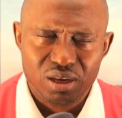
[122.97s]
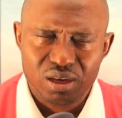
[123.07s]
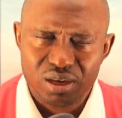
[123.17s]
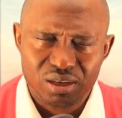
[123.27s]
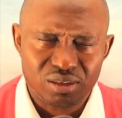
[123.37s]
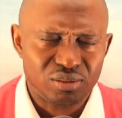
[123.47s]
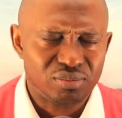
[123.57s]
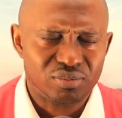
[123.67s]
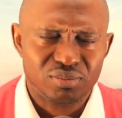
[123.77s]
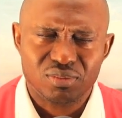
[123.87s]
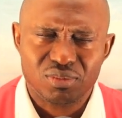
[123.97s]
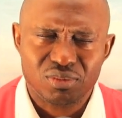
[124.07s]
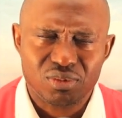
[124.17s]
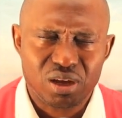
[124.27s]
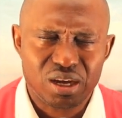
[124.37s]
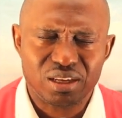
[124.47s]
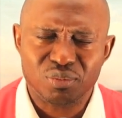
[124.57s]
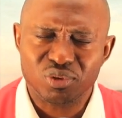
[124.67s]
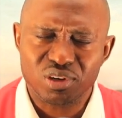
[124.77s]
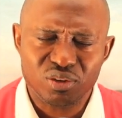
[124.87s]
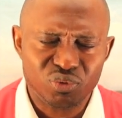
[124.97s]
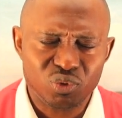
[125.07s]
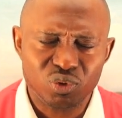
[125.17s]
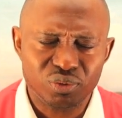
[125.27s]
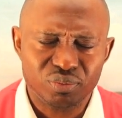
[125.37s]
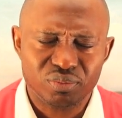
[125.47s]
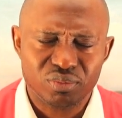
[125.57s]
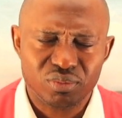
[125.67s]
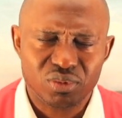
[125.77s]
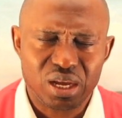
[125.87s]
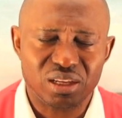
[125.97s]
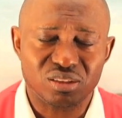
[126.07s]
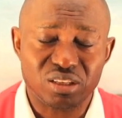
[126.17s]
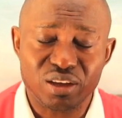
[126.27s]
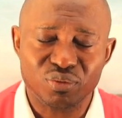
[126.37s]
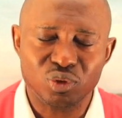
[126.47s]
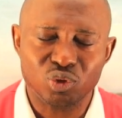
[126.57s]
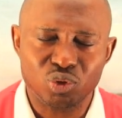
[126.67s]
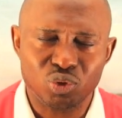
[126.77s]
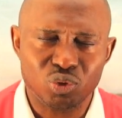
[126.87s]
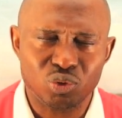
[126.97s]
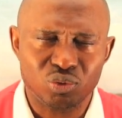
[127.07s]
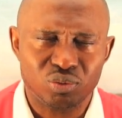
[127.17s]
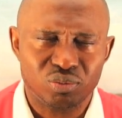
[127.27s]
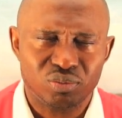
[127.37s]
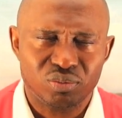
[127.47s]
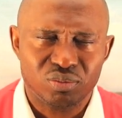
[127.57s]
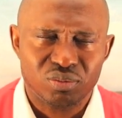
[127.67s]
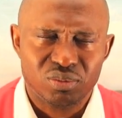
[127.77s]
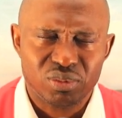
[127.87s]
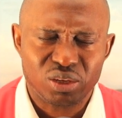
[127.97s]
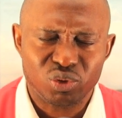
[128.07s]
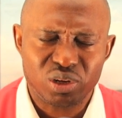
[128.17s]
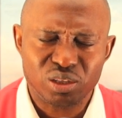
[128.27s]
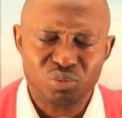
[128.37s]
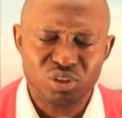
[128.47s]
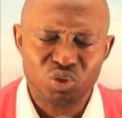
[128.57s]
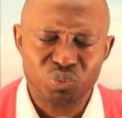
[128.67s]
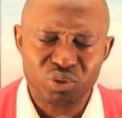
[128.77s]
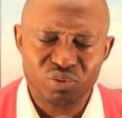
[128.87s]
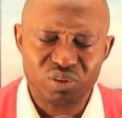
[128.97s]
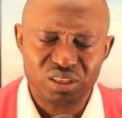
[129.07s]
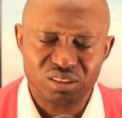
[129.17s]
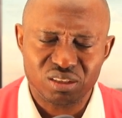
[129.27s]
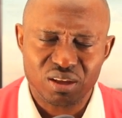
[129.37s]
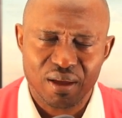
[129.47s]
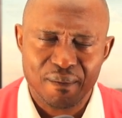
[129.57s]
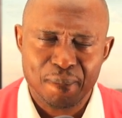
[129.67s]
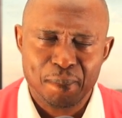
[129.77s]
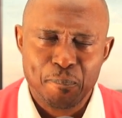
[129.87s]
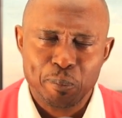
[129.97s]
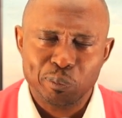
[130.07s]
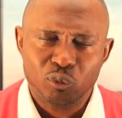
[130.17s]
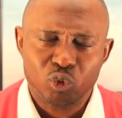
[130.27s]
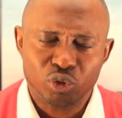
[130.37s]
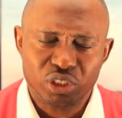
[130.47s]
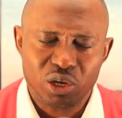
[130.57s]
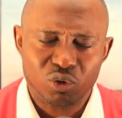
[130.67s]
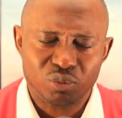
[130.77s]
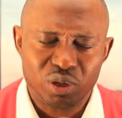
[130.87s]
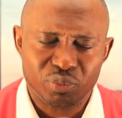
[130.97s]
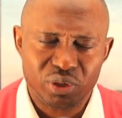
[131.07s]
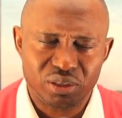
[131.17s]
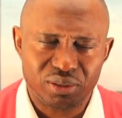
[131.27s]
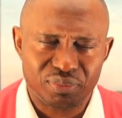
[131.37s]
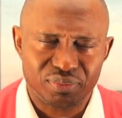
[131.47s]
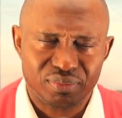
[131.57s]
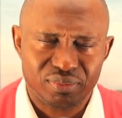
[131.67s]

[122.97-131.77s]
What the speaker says: and I am grateful and thankful to you that you grant me this privilege to share with my brethren